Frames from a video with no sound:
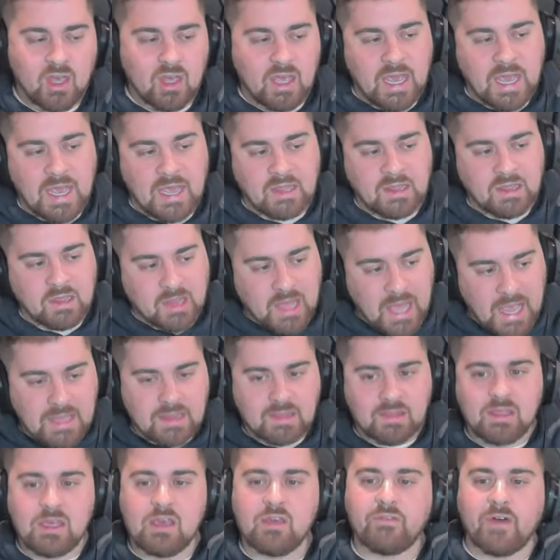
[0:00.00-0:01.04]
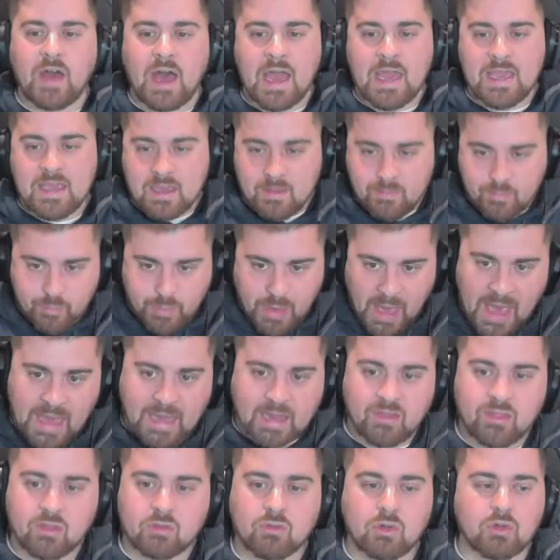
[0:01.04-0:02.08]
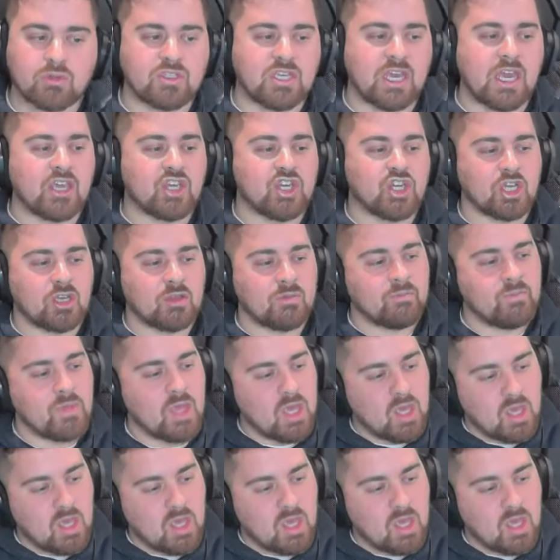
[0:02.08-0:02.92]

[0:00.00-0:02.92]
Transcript: and let Levi get back in the rotation